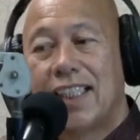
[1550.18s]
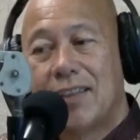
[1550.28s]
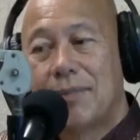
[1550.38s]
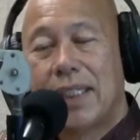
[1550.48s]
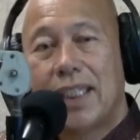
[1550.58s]

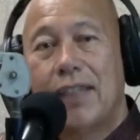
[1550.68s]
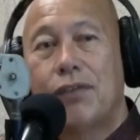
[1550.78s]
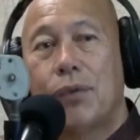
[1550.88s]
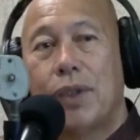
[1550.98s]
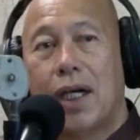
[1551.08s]
But
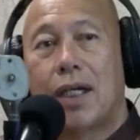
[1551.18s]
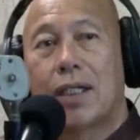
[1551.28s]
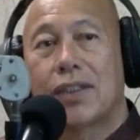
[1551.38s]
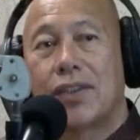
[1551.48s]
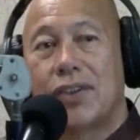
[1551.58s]
if we
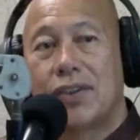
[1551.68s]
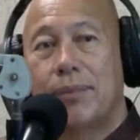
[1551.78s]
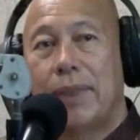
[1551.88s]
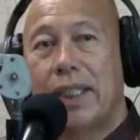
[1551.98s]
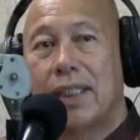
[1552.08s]
are going to
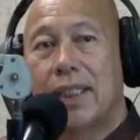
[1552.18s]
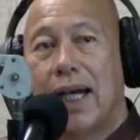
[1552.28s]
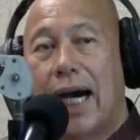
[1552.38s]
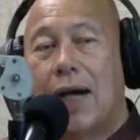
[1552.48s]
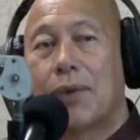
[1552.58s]
meet
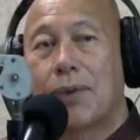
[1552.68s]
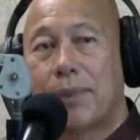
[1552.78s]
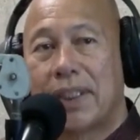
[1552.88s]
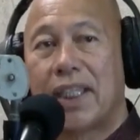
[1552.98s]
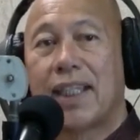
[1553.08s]
our
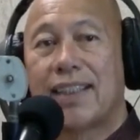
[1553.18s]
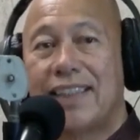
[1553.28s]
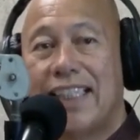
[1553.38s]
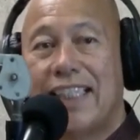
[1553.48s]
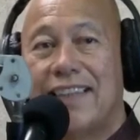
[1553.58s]
particular
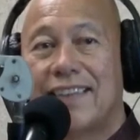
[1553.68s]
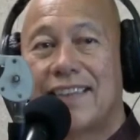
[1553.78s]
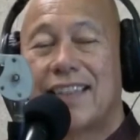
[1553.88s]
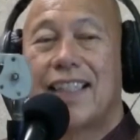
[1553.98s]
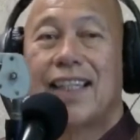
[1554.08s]

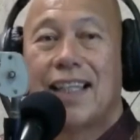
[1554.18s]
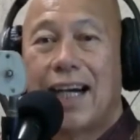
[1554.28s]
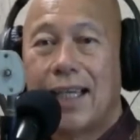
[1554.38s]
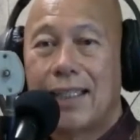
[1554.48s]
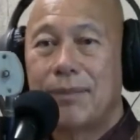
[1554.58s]
needs,
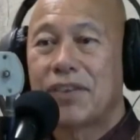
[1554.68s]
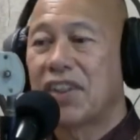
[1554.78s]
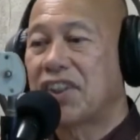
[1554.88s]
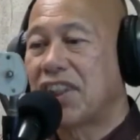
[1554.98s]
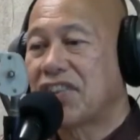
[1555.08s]
I am
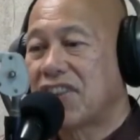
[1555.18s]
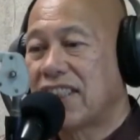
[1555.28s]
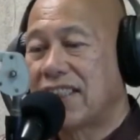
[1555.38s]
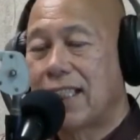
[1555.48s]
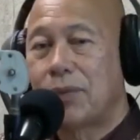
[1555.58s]

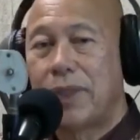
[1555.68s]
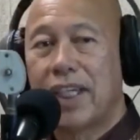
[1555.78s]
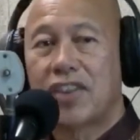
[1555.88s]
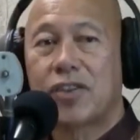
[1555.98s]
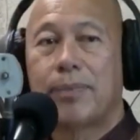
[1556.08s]
suggesting that we
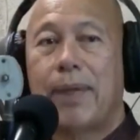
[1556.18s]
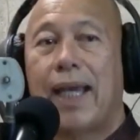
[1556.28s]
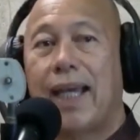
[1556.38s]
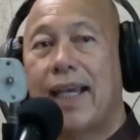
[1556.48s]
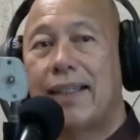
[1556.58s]

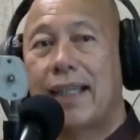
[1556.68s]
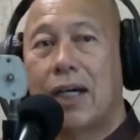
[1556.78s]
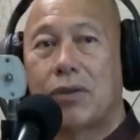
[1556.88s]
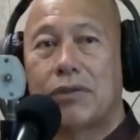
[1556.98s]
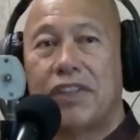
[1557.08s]
expand
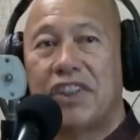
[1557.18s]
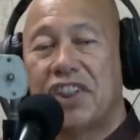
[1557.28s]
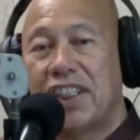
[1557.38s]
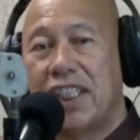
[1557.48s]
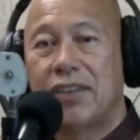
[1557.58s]
our
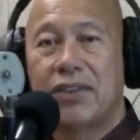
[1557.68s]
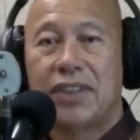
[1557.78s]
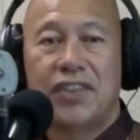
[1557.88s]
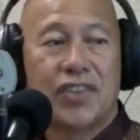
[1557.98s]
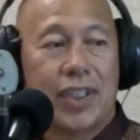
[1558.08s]
vision into
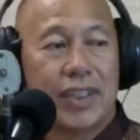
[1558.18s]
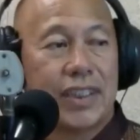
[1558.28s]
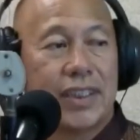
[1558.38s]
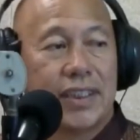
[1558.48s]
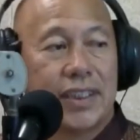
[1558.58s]
these
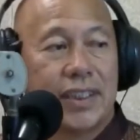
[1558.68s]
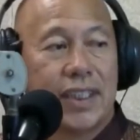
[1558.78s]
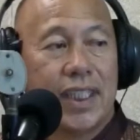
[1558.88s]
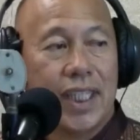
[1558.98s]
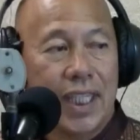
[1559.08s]
other
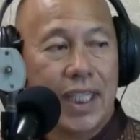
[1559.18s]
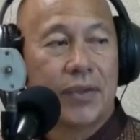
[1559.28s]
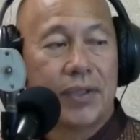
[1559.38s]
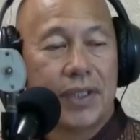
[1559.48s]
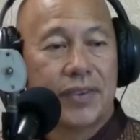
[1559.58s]

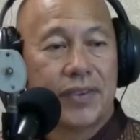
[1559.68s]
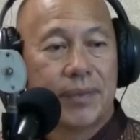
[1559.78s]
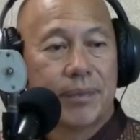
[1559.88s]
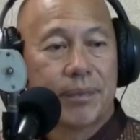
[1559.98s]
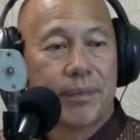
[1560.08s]
areas.
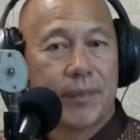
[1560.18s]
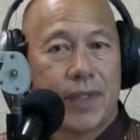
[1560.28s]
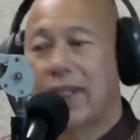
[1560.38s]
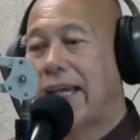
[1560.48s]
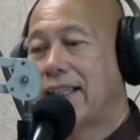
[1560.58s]

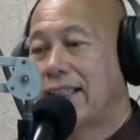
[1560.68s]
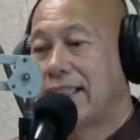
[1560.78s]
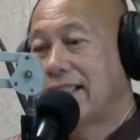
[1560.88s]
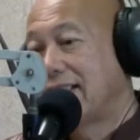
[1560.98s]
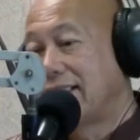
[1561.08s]
Okay,
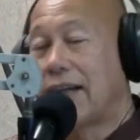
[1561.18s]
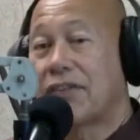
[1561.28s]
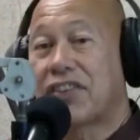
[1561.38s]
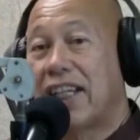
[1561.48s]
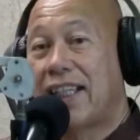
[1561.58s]

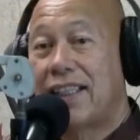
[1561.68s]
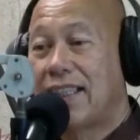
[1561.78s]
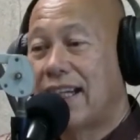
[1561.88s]
enough said.